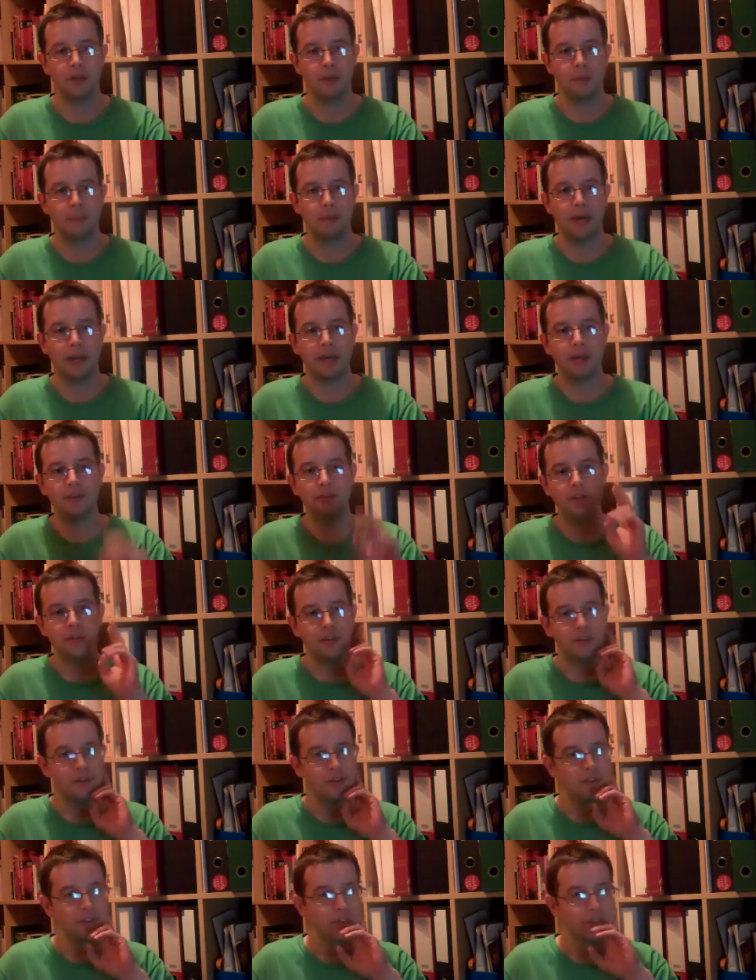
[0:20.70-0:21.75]

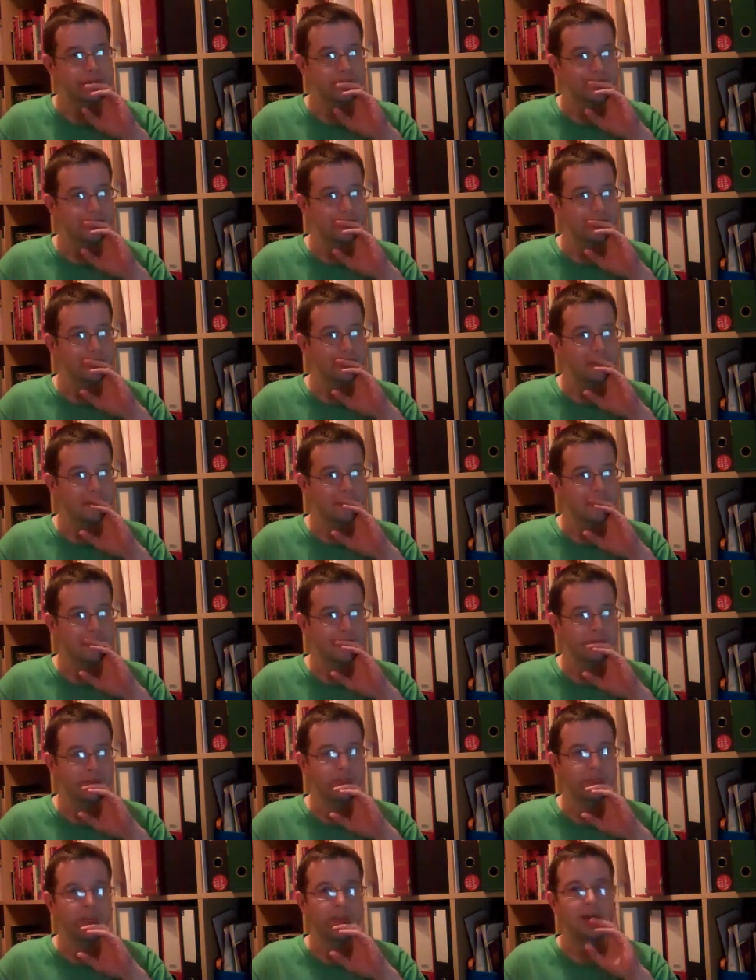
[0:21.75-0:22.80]
packages
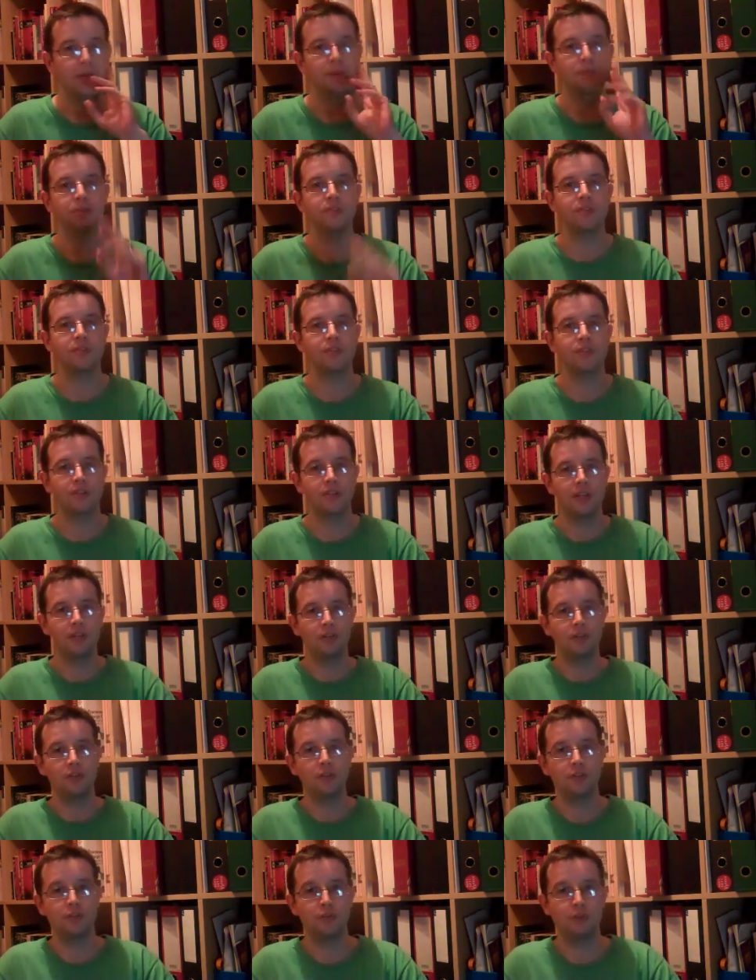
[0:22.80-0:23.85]
developed as
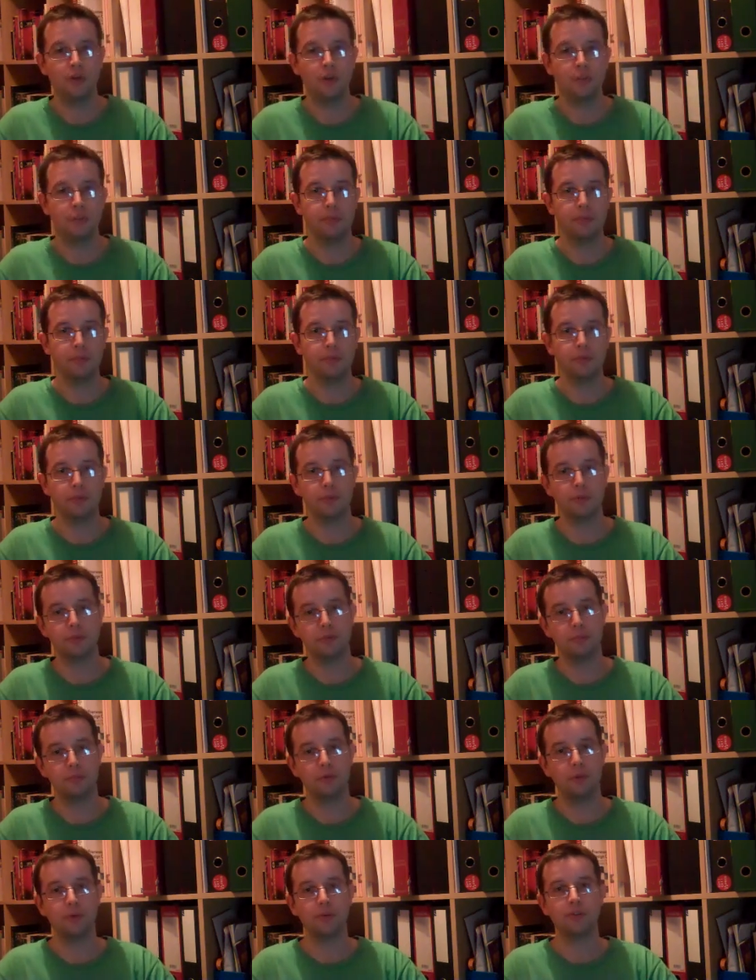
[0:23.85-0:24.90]
extensions for open source
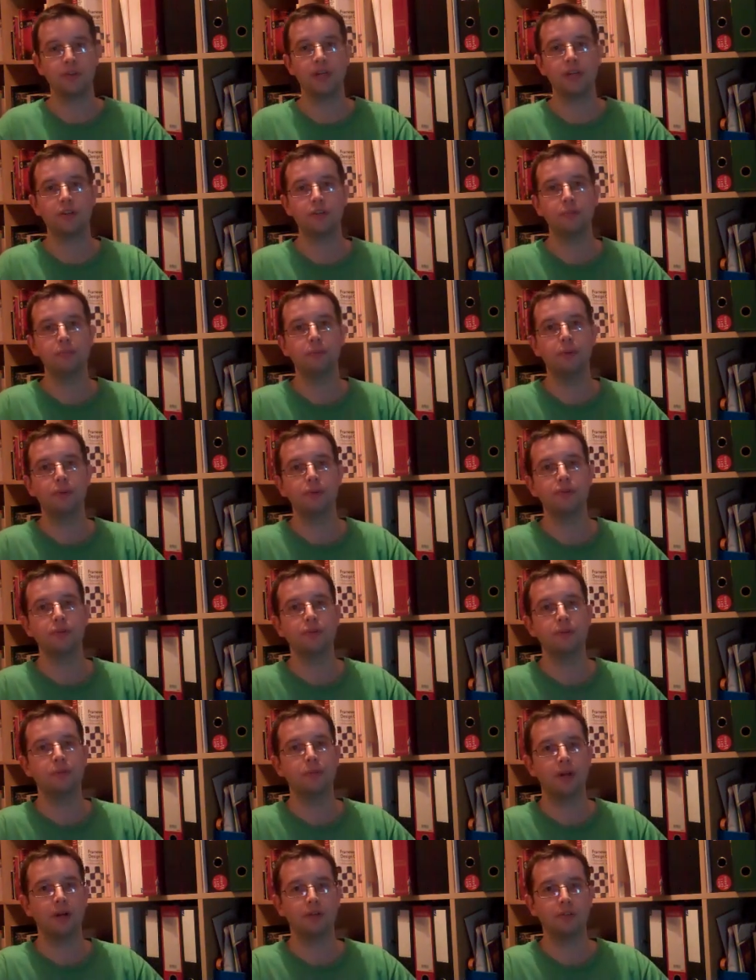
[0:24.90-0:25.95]
projects built on
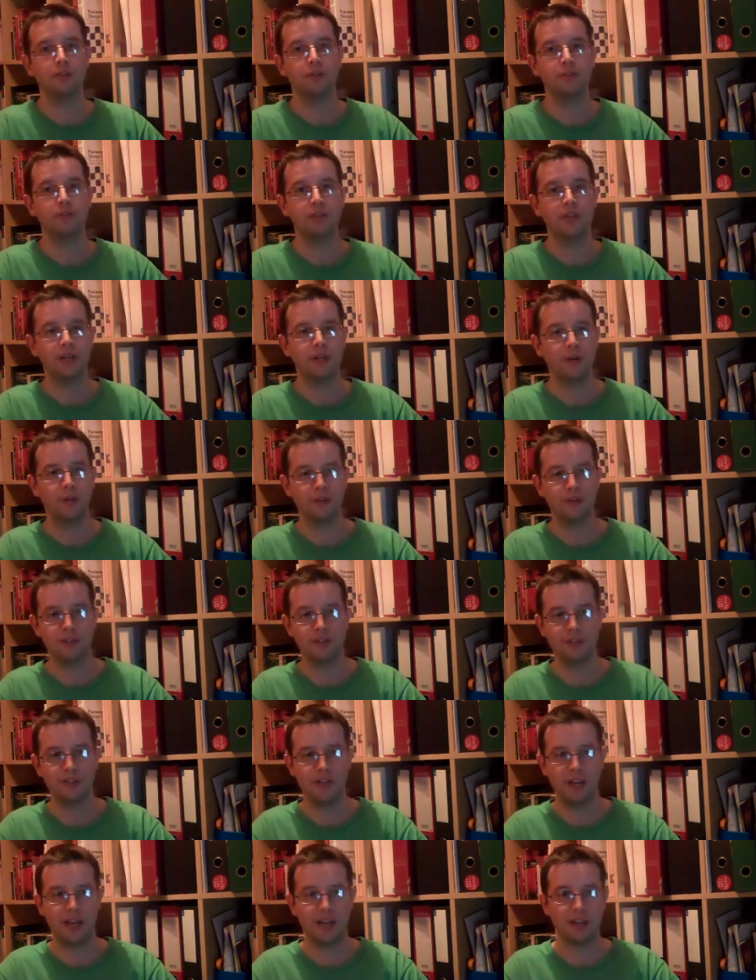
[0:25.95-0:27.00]
the Microsoft technology
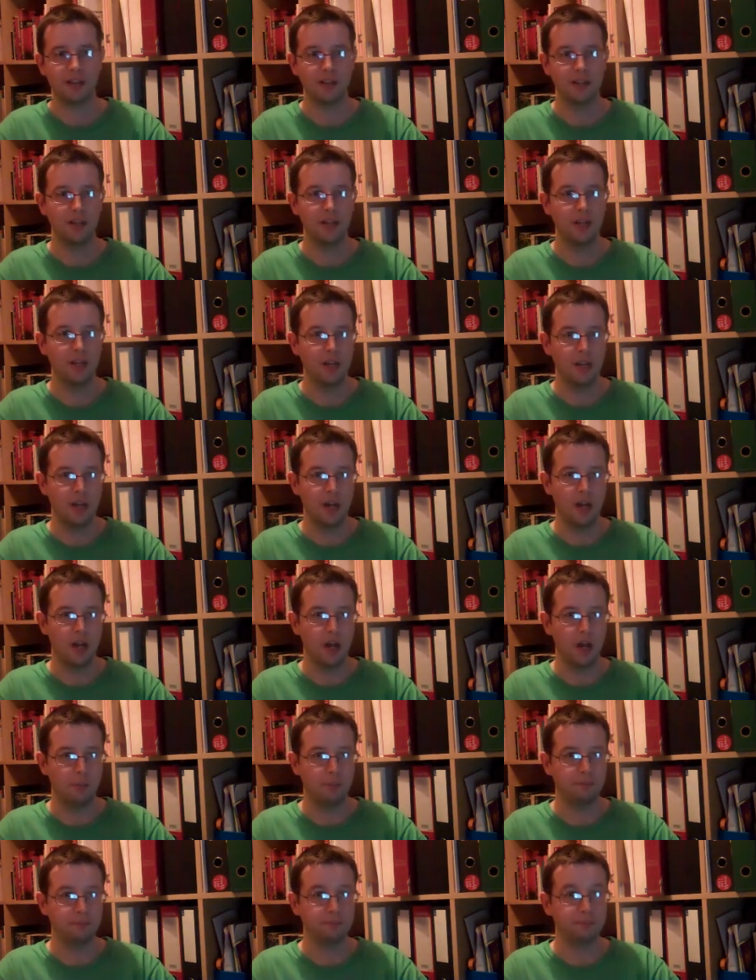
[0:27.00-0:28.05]
stack.
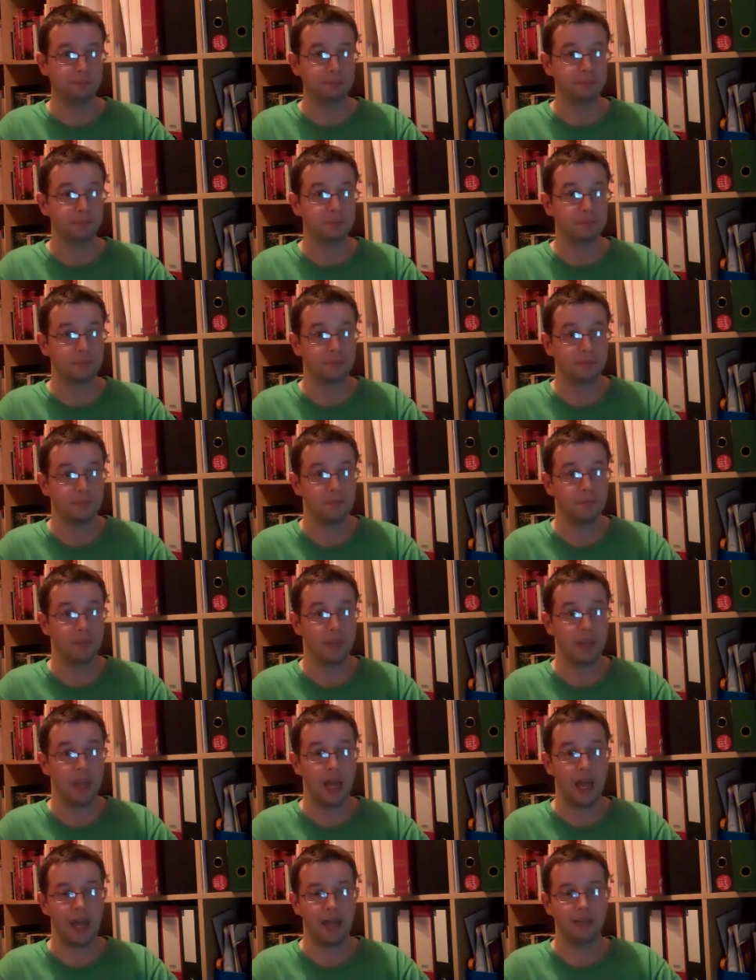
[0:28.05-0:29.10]
And
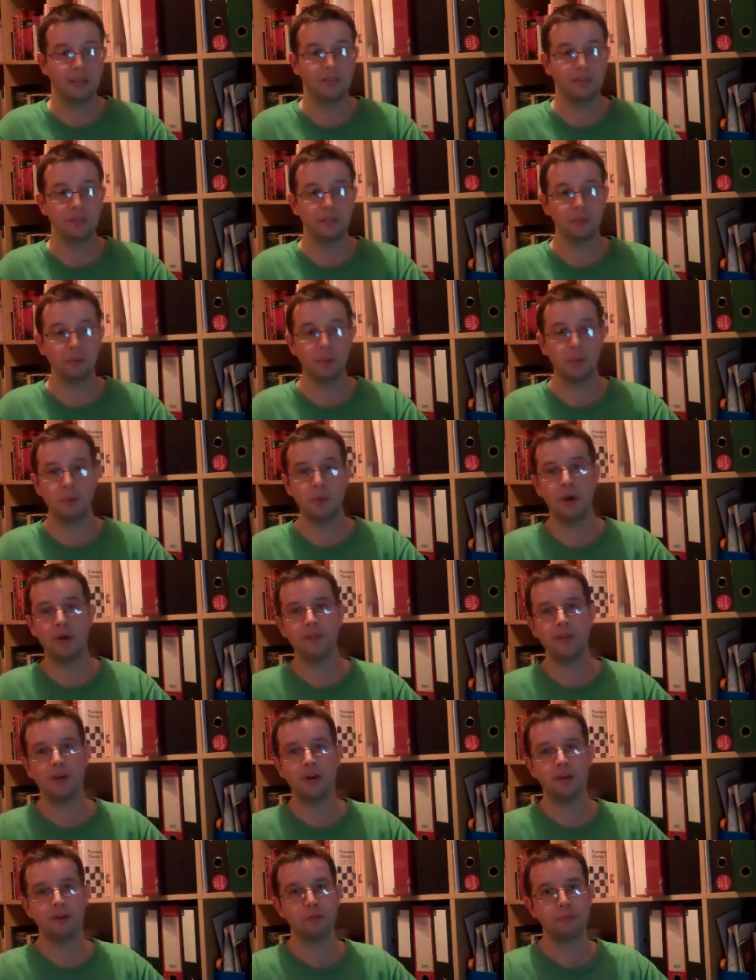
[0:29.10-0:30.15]
well, why have
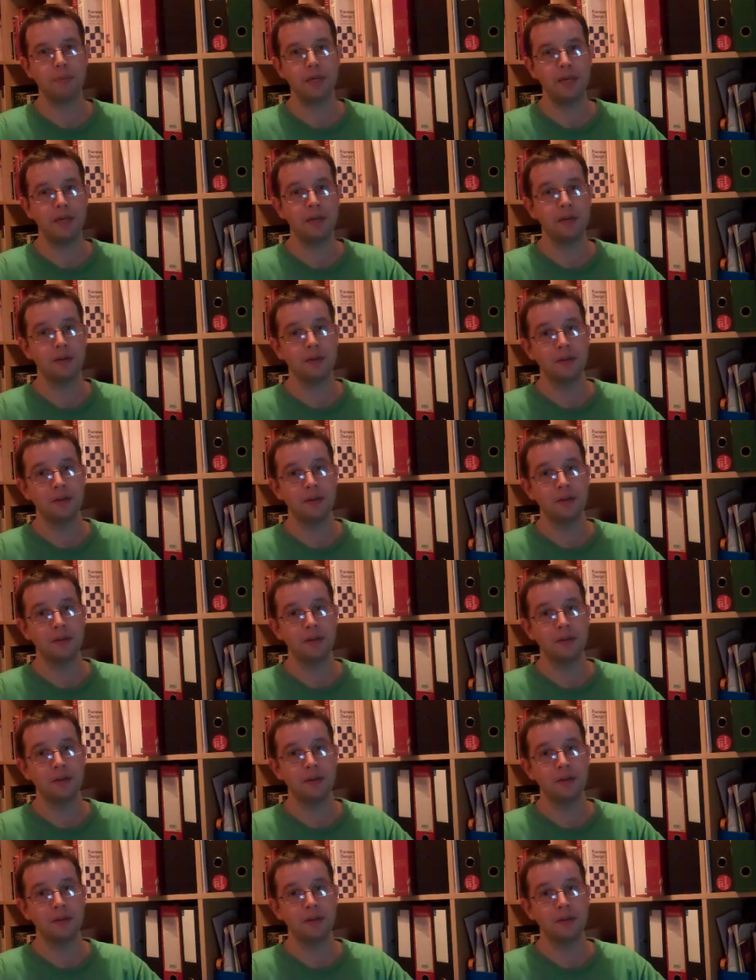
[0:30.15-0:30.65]
they asked me?